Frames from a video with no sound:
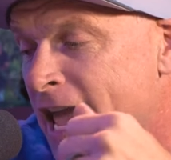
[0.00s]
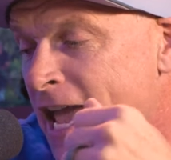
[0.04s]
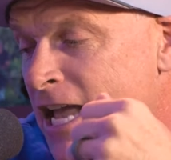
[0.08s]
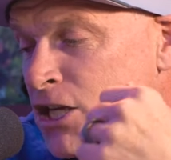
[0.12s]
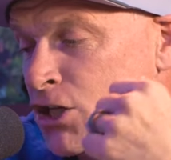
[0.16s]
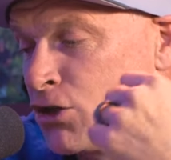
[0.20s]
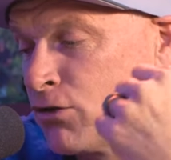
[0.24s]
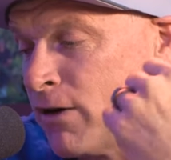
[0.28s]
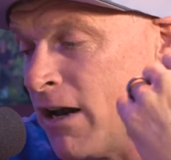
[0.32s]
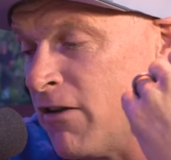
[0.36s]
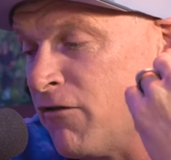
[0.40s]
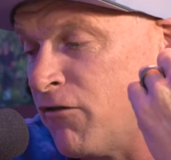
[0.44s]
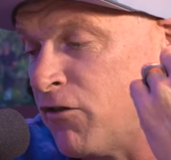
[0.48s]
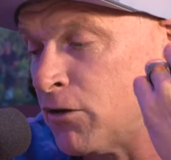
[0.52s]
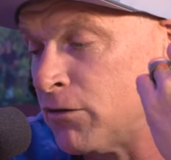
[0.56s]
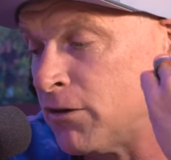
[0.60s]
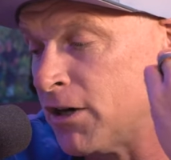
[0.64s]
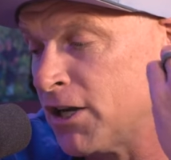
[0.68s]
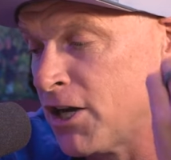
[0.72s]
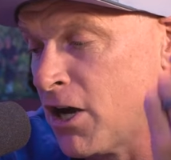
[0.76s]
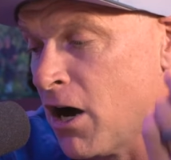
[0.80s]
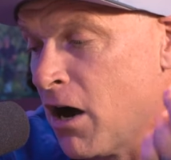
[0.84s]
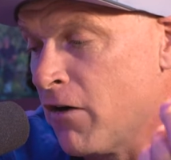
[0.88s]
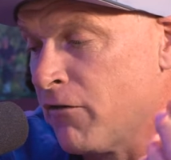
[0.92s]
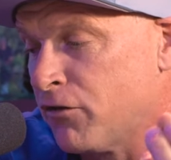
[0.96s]
It's great for
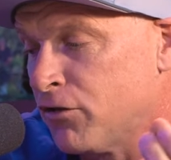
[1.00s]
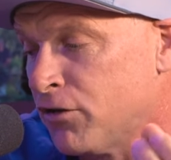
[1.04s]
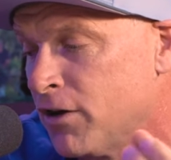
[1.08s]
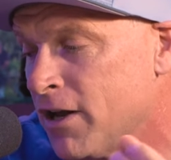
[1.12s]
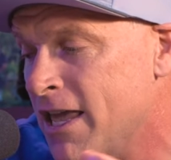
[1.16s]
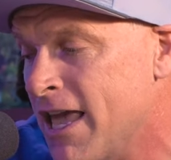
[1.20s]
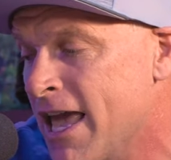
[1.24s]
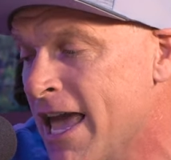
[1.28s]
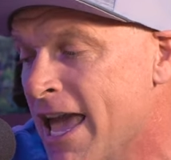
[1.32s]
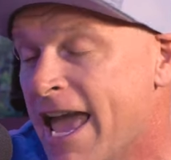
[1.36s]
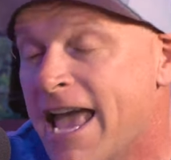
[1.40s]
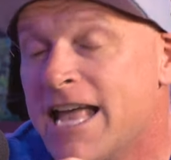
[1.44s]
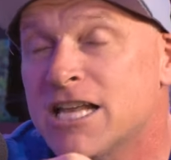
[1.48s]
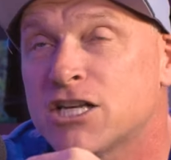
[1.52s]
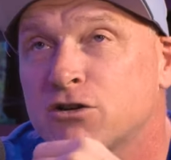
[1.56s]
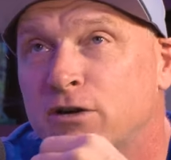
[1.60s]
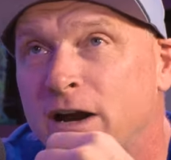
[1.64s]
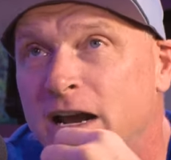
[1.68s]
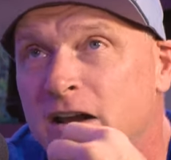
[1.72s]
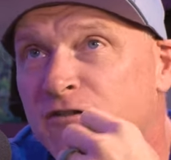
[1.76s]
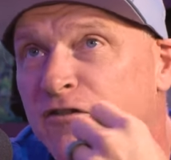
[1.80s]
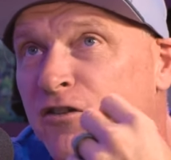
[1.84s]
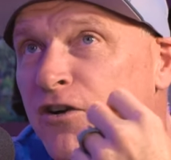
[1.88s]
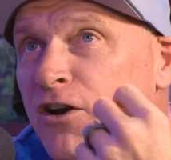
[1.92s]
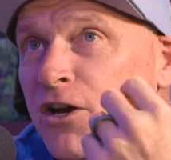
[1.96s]
recovery. It's
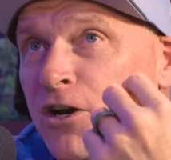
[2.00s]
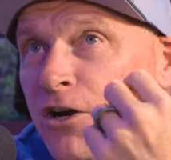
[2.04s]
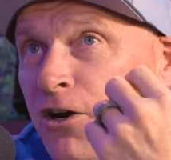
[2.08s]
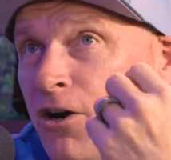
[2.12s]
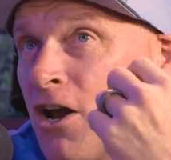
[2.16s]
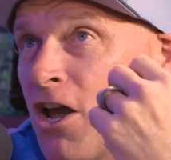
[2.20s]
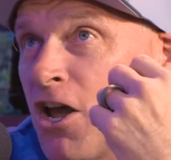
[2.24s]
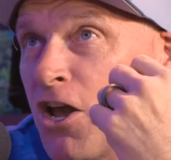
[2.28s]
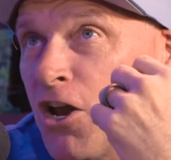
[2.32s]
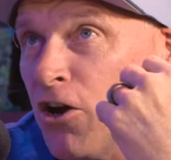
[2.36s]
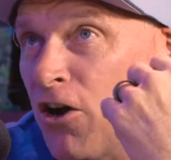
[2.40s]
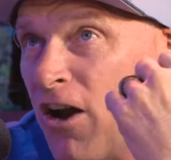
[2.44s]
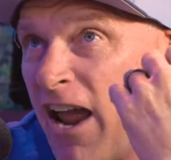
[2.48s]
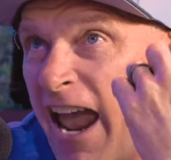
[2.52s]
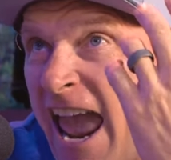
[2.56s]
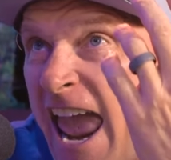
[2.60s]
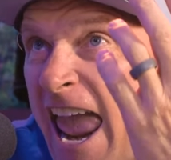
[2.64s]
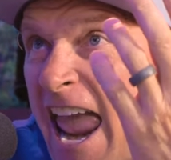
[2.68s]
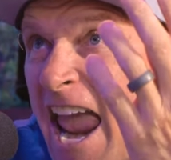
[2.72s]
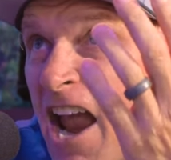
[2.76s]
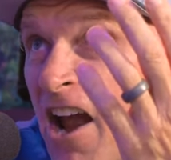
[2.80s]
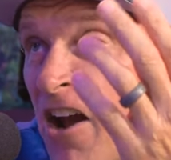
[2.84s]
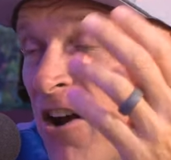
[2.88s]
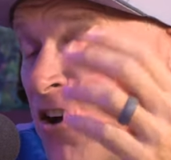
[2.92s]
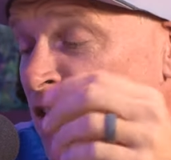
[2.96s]
great for your, your
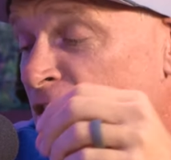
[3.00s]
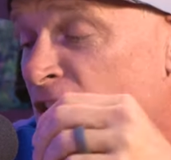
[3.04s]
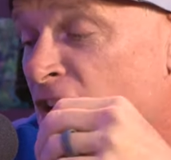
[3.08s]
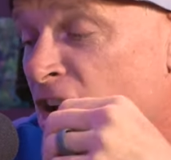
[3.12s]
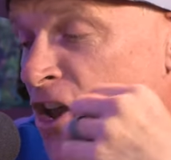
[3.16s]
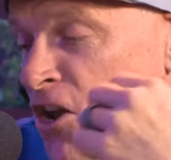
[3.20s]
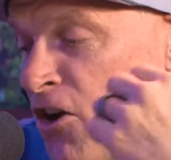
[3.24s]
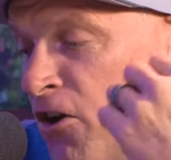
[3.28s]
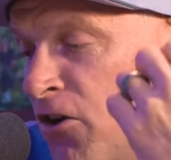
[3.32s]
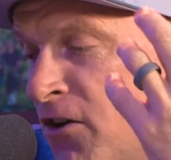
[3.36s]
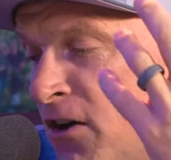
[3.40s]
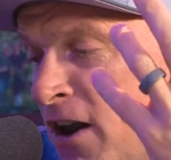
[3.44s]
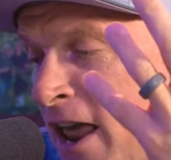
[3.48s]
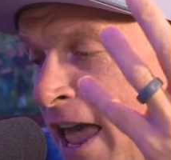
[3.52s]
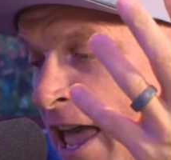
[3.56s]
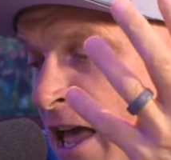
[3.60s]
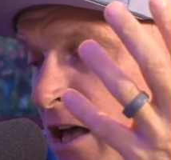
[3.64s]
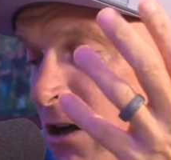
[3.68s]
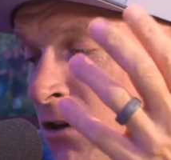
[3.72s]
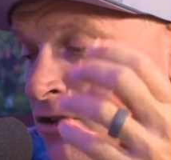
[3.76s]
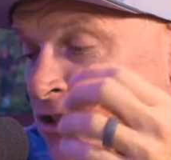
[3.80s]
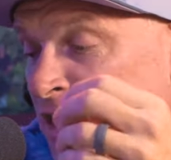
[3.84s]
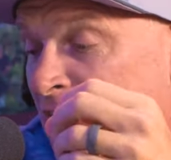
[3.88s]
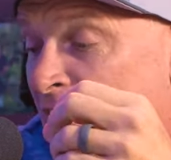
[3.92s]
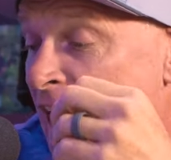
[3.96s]
hair, your
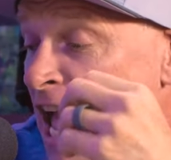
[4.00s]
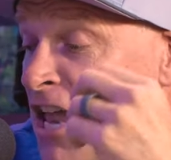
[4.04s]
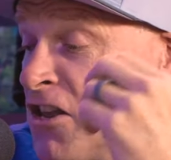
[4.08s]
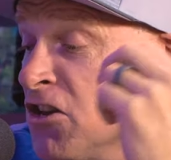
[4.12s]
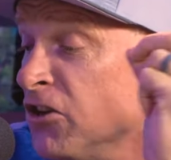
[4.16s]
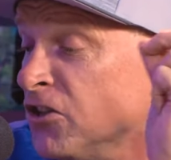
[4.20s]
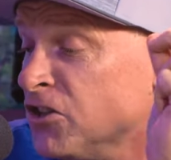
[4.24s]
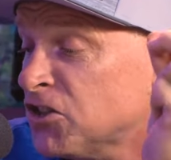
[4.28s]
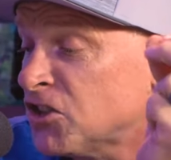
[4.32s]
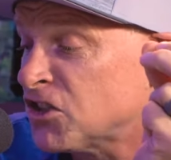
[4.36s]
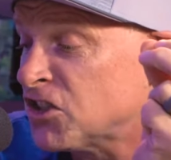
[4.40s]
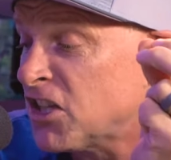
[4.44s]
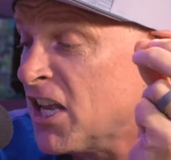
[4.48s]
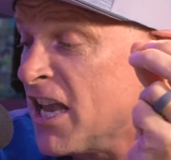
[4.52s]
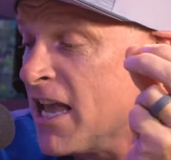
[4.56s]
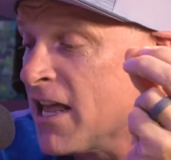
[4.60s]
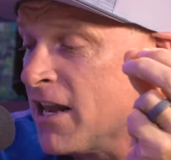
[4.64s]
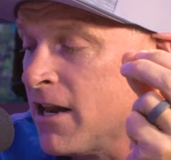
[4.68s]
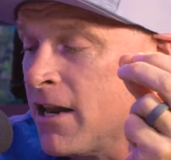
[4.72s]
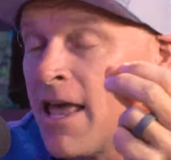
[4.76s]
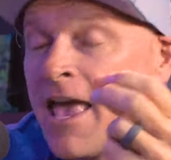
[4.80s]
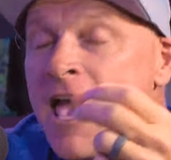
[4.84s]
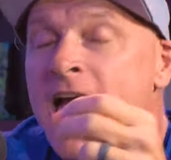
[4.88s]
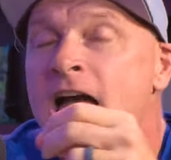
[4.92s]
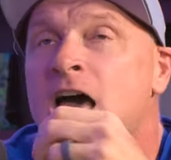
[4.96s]
nails, and your
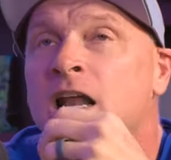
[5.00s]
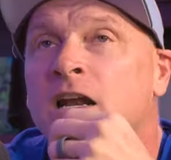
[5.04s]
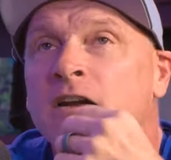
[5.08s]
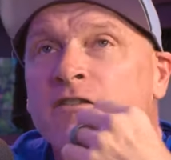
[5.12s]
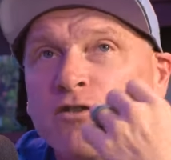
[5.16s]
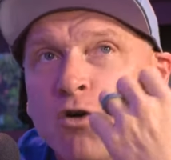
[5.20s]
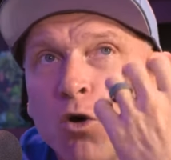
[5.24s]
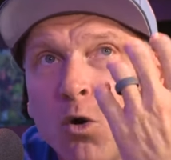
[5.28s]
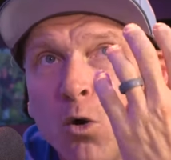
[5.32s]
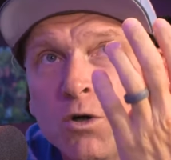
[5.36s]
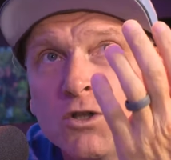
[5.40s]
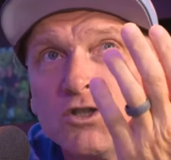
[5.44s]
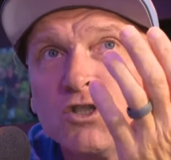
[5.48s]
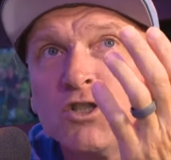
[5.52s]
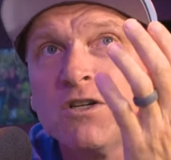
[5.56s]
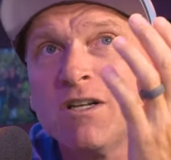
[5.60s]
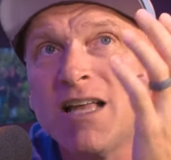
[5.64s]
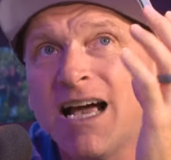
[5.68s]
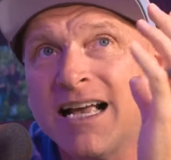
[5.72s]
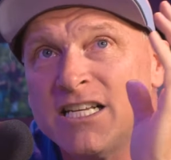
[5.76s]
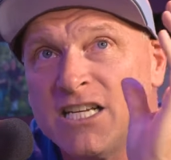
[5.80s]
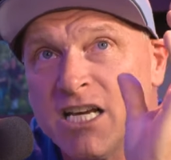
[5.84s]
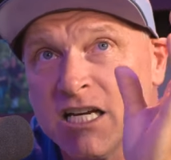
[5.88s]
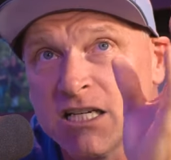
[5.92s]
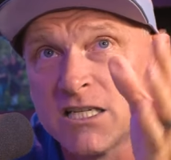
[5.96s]
skin. And of course, your
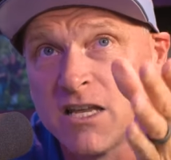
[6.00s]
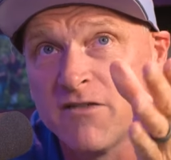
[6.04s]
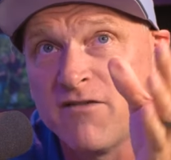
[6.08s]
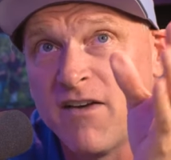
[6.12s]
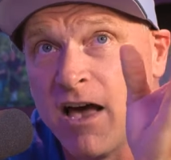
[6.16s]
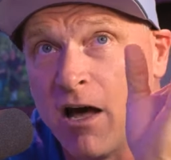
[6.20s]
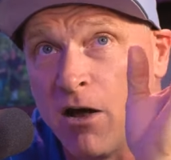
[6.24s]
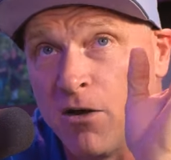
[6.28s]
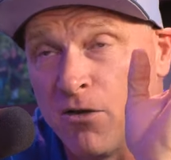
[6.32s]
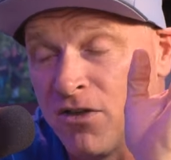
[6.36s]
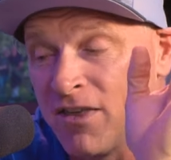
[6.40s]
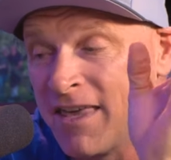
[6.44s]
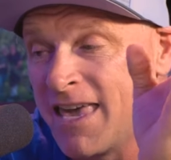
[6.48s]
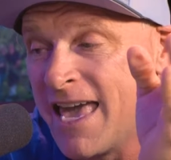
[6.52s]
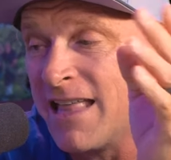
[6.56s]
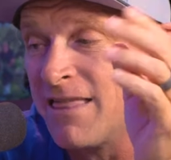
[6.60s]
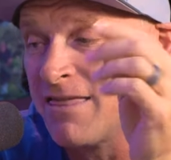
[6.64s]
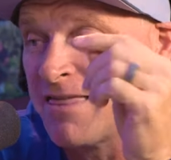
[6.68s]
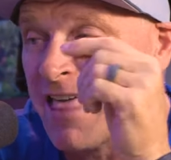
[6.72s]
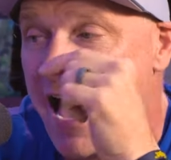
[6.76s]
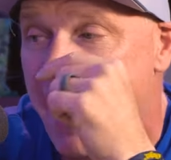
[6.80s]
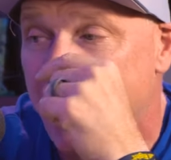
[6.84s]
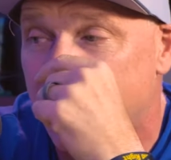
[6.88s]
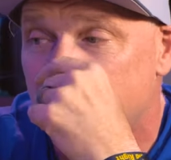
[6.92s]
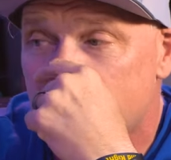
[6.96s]
digestive health.
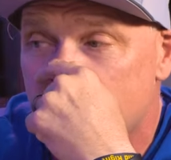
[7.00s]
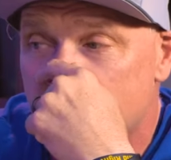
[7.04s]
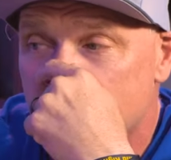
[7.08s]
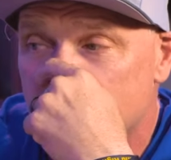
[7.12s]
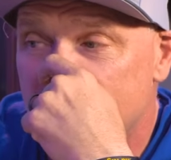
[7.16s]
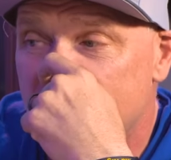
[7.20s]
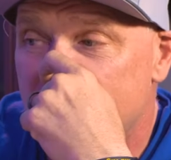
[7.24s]
Get that.